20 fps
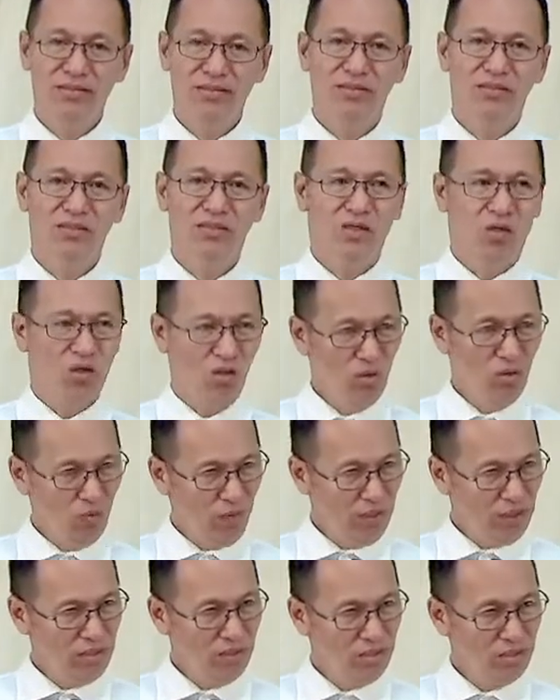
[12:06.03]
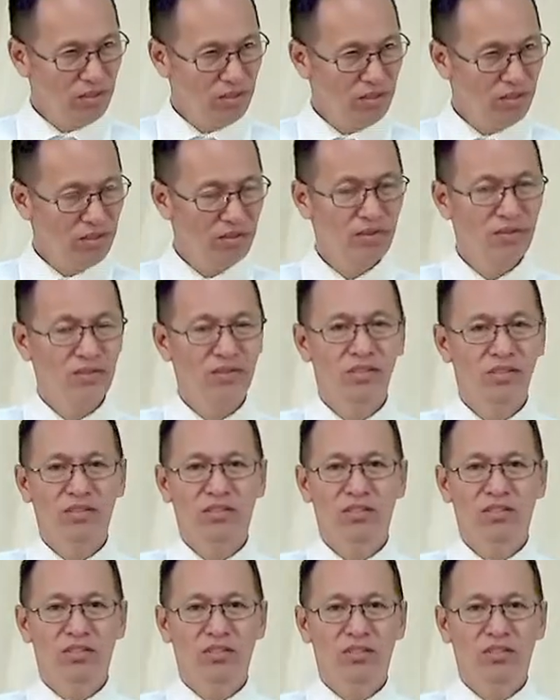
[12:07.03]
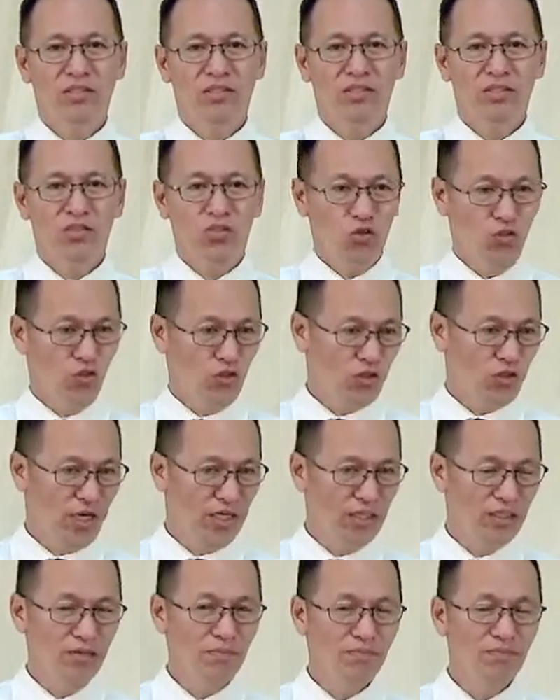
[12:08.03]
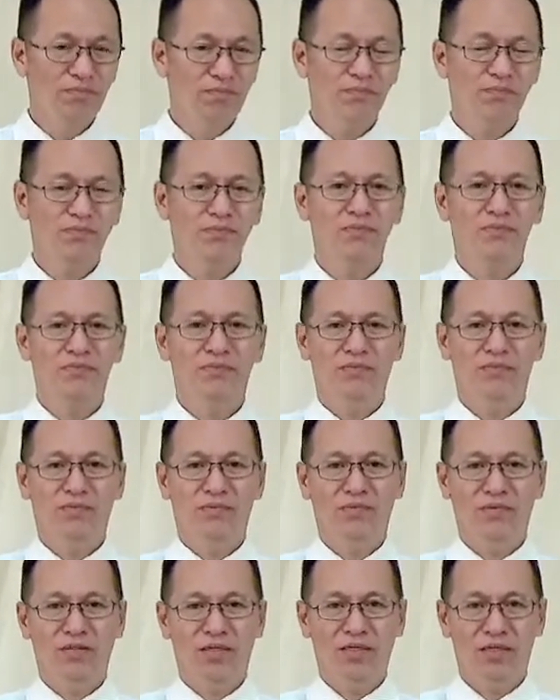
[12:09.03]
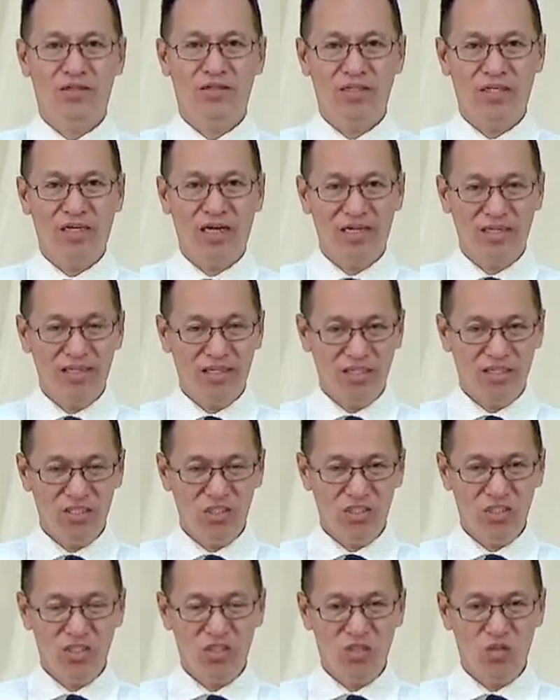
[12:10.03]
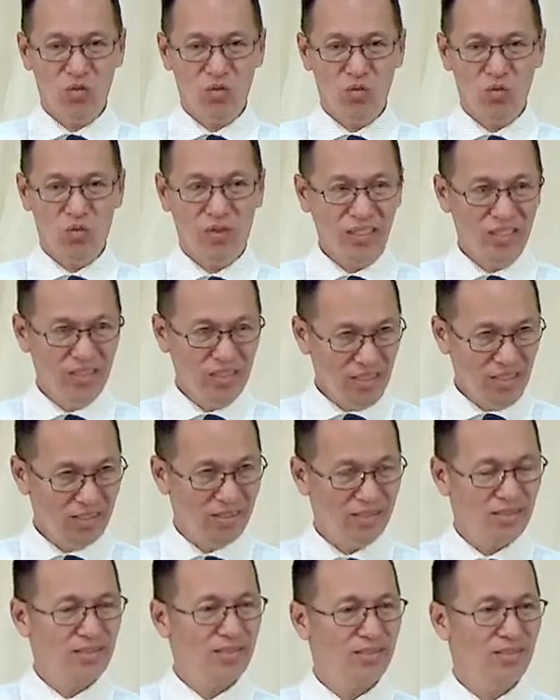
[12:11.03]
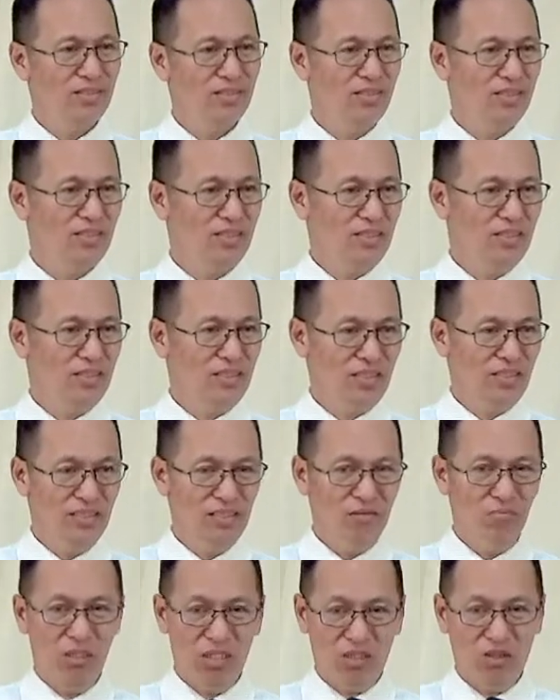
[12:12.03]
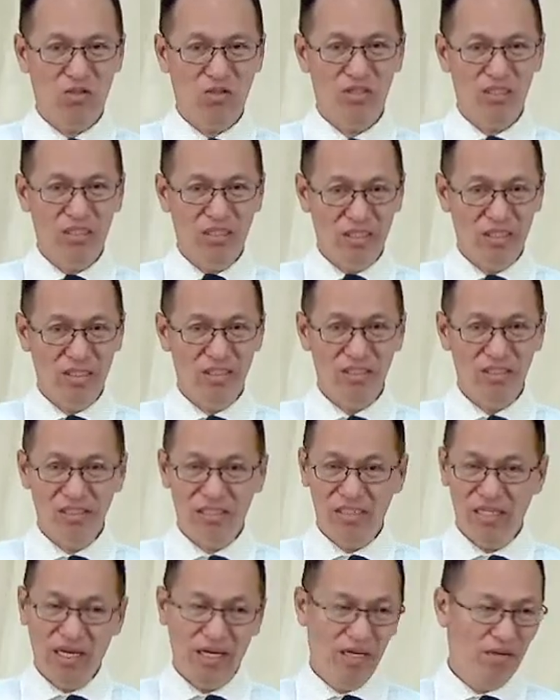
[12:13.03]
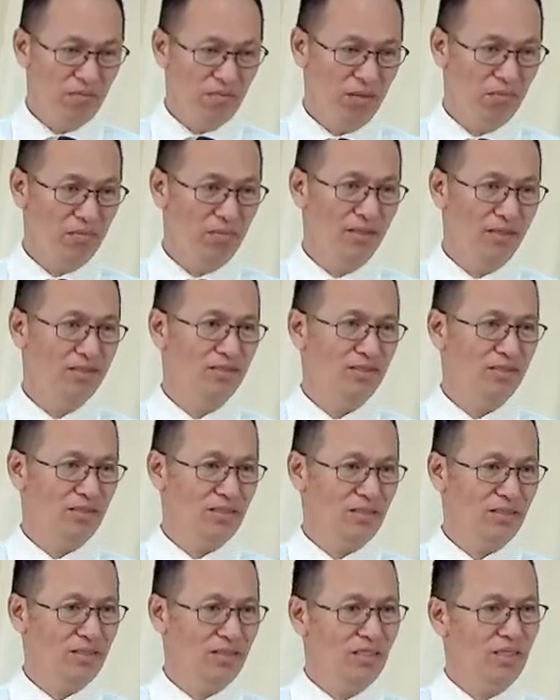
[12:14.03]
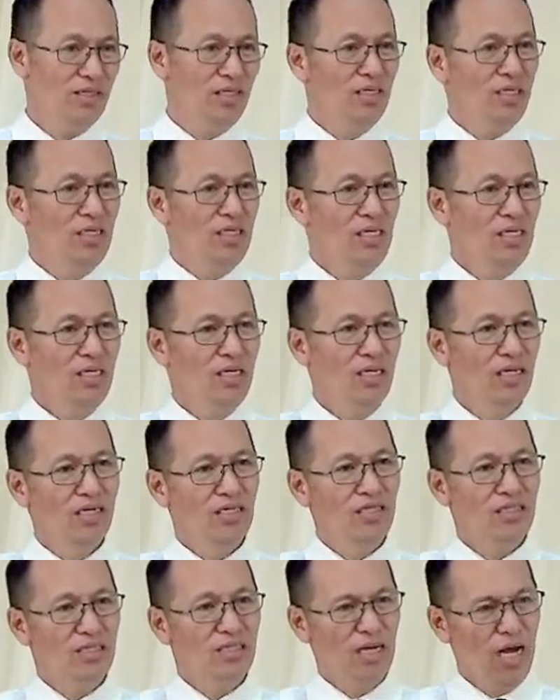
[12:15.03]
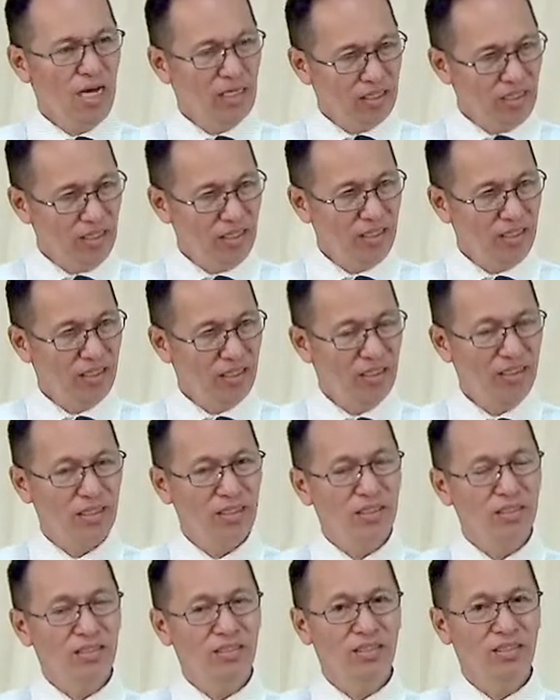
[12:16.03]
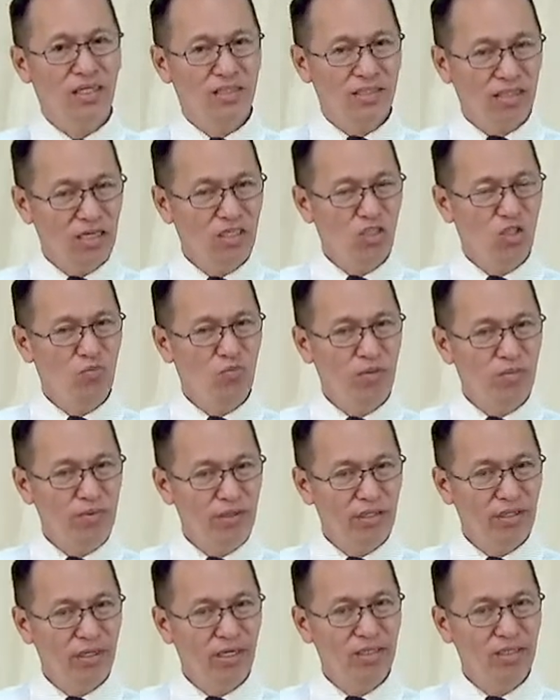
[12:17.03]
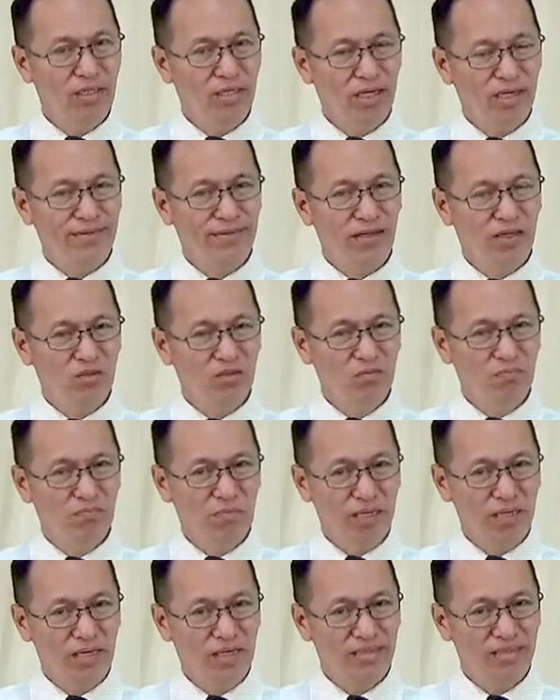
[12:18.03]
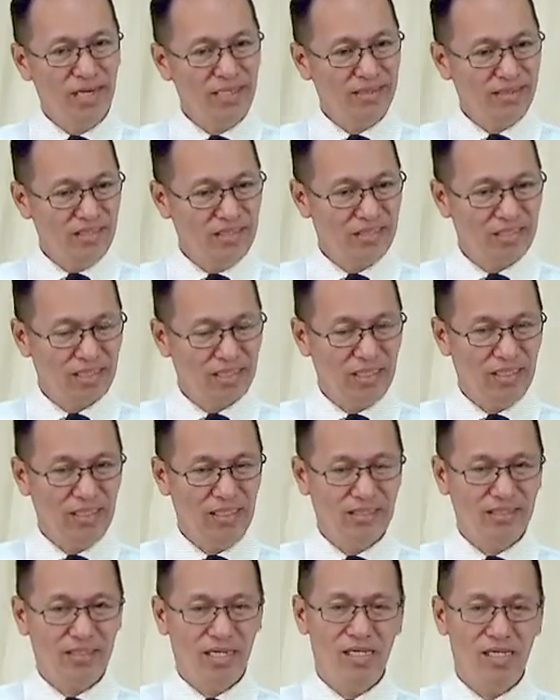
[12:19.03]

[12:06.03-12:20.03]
Always to triumph, regardless where it is, because it is in every place. Lagi niya tayong bibigyan ng katagumpayan, not skeletal.